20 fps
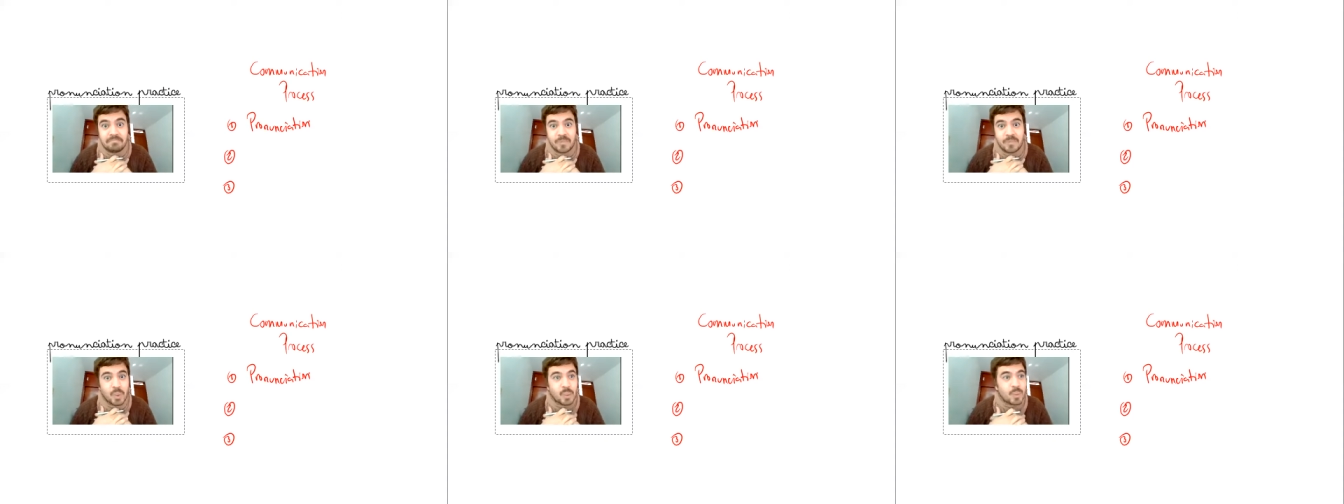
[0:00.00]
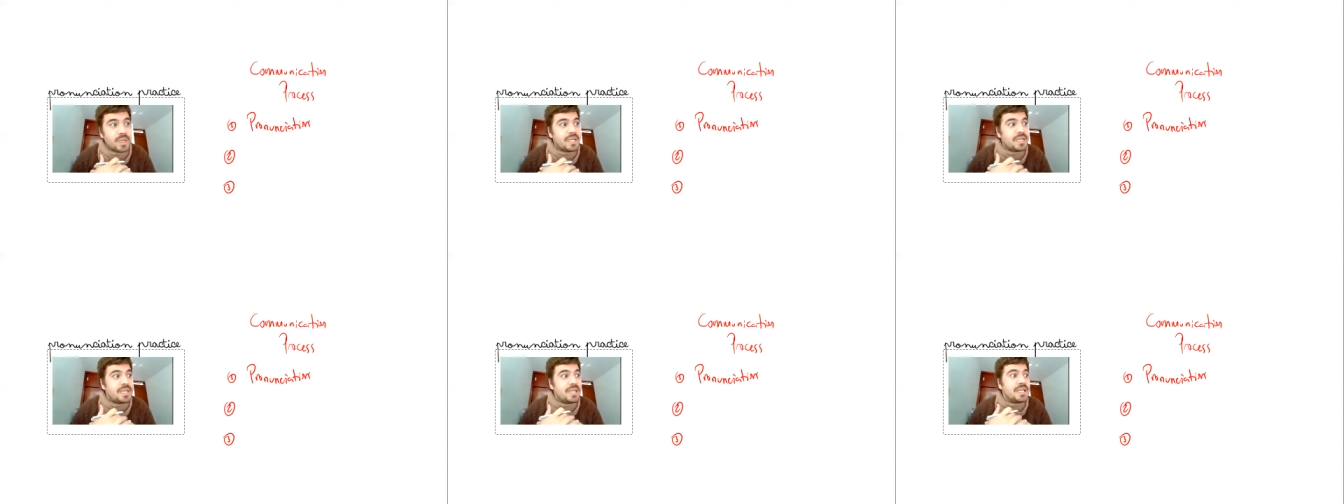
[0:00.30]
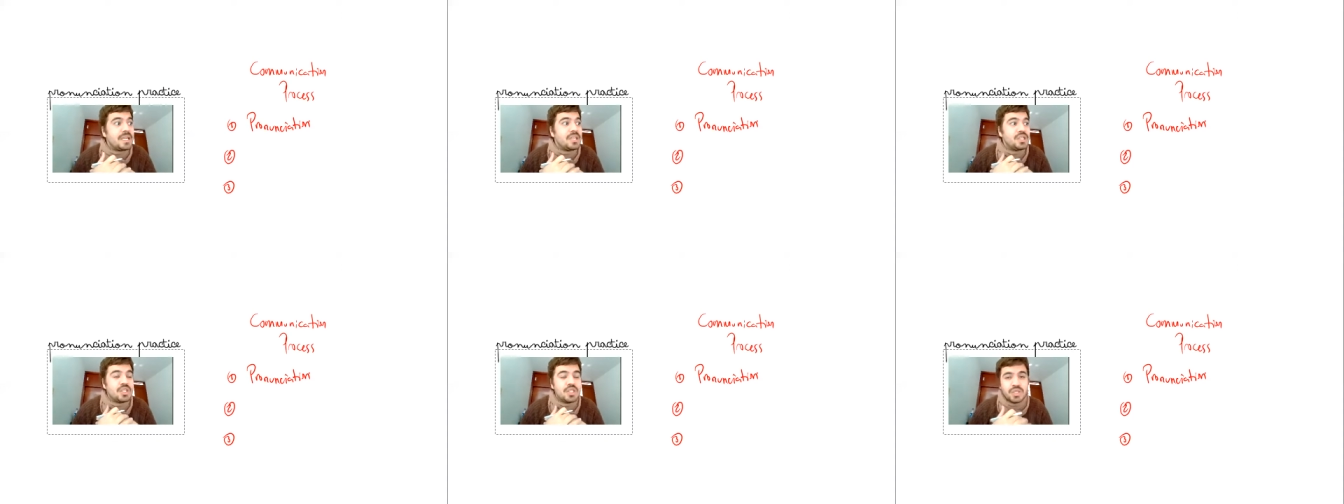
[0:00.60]

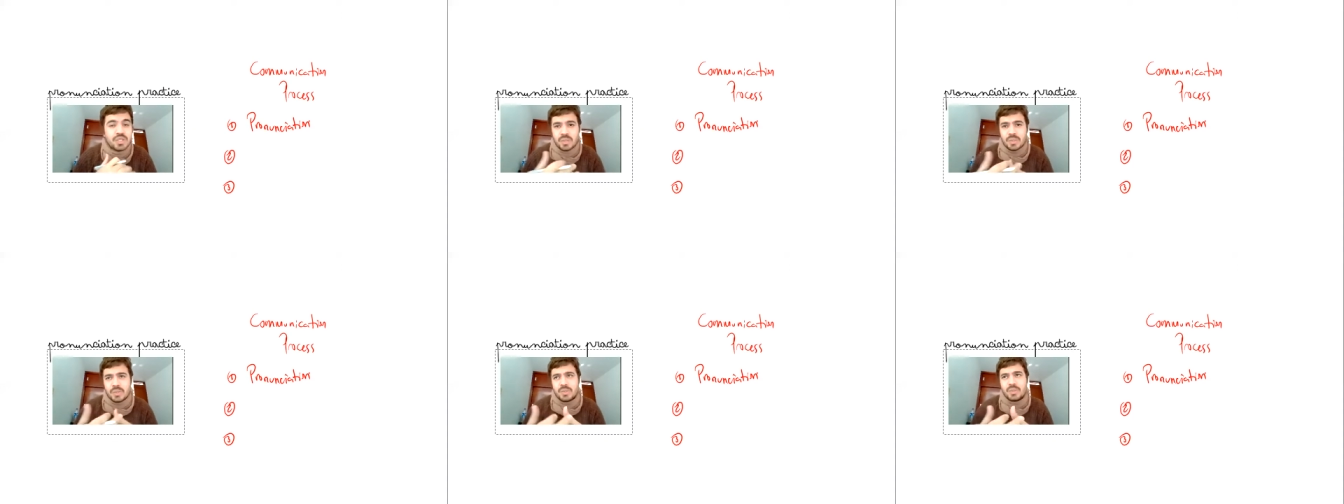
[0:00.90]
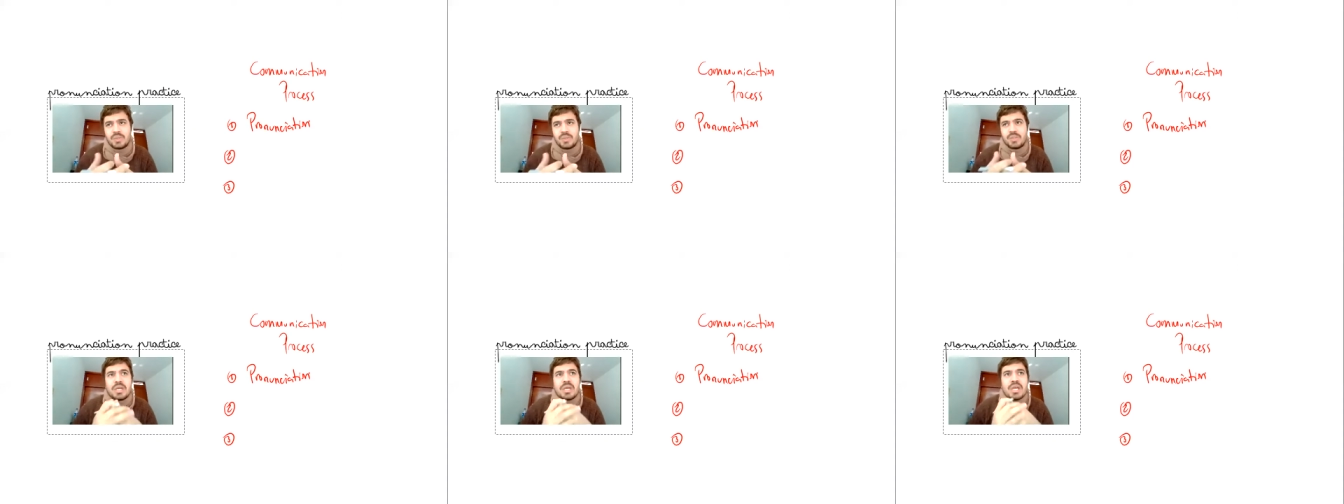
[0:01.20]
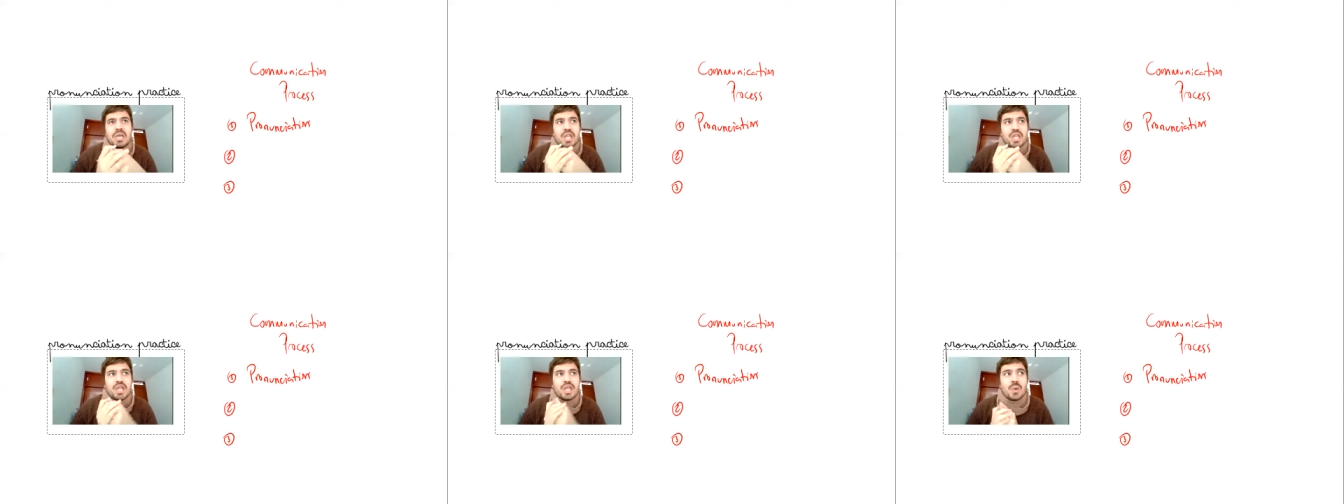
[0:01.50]
We
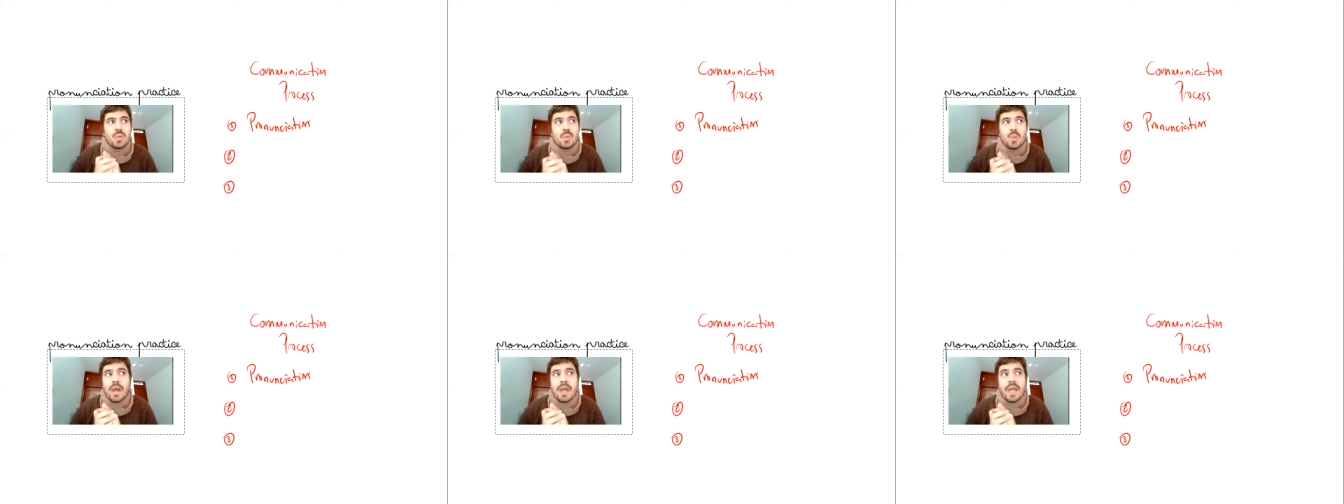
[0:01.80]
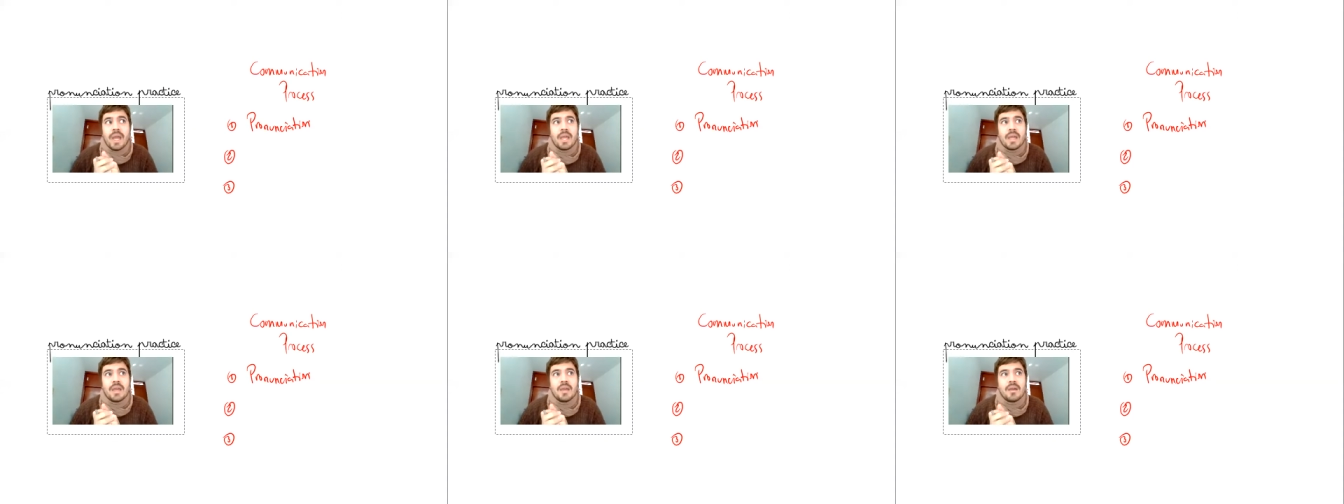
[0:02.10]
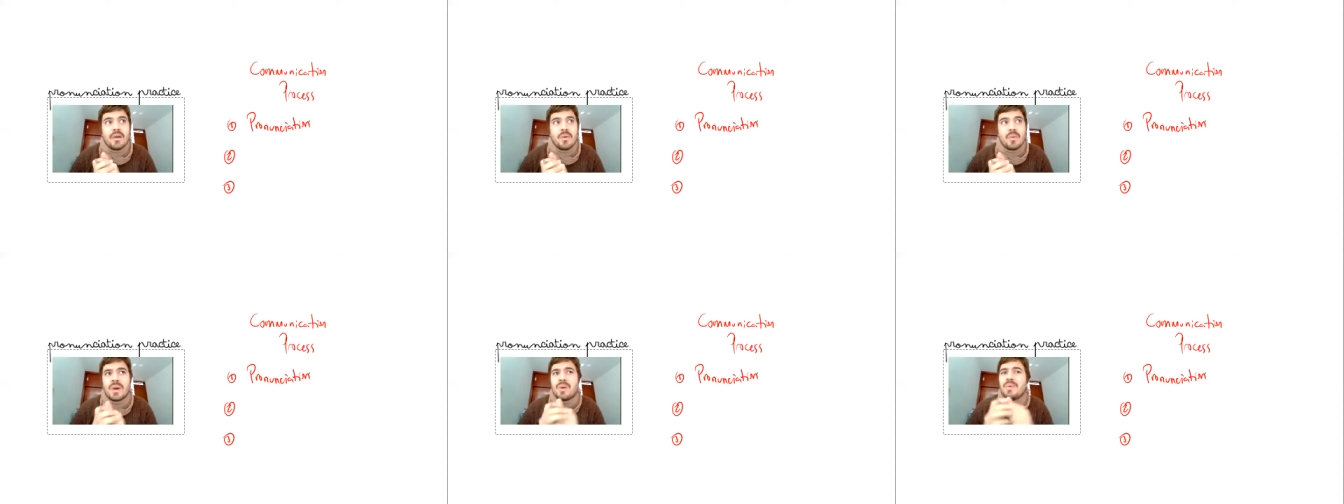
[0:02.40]
choose the way,
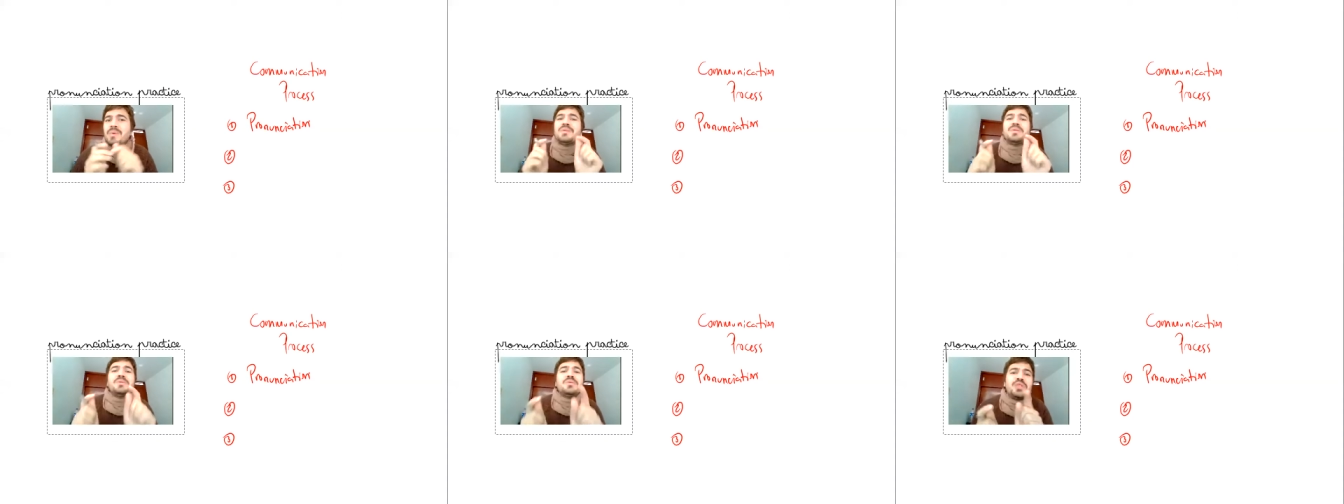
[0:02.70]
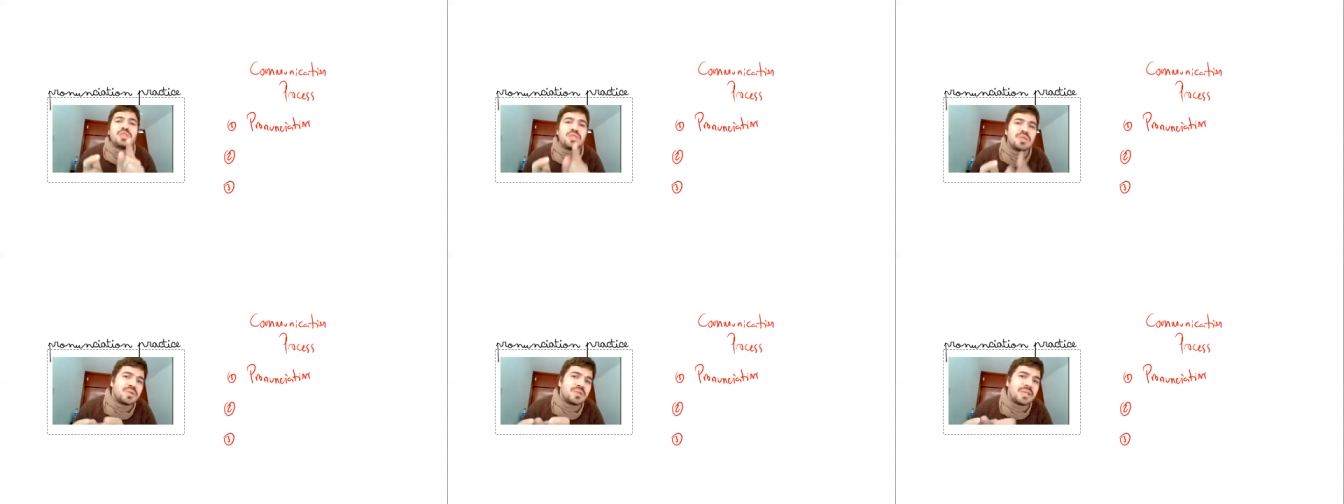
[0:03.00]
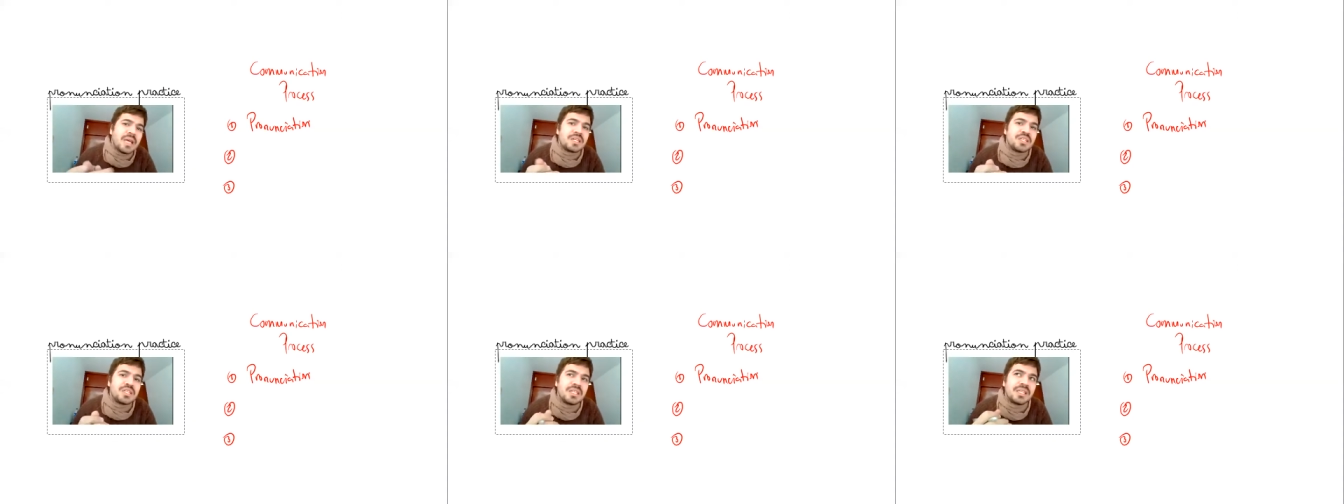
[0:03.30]
well, we don't choose
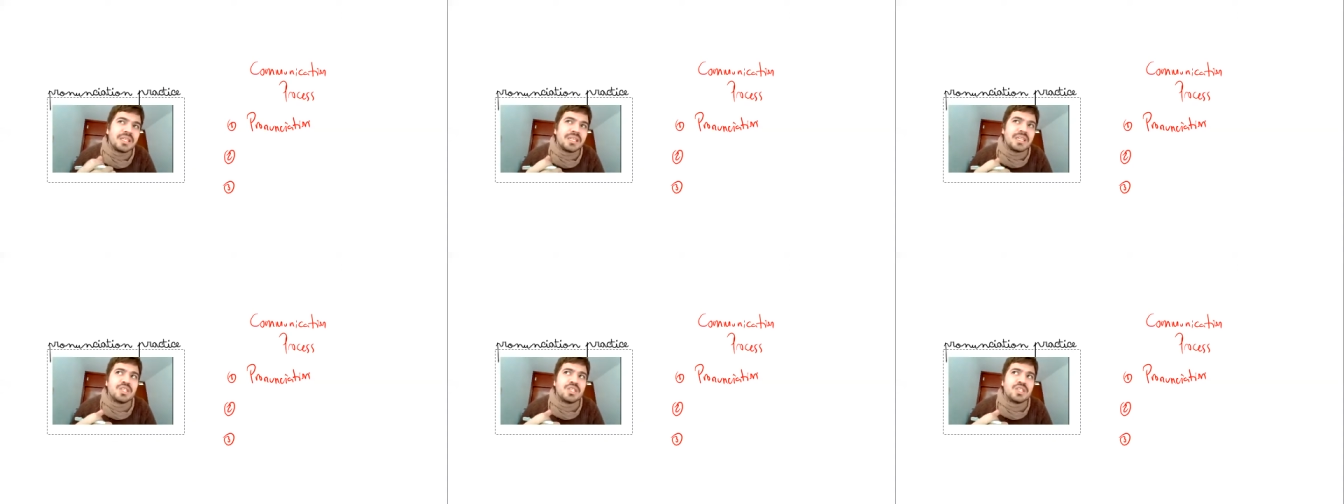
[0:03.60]
actually.